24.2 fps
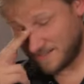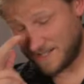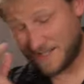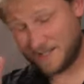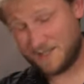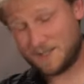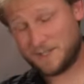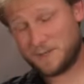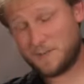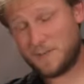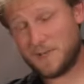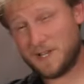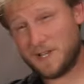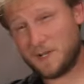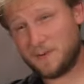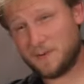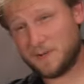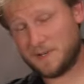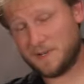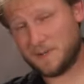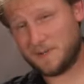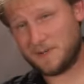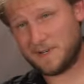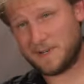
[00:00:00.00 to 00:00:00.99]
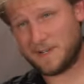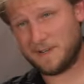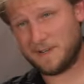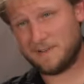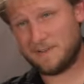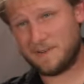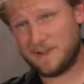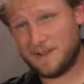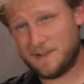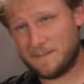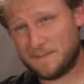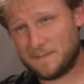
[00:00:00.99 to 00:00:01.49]
got this banquet going down,
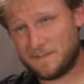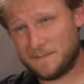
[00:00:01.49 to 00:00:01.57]
right?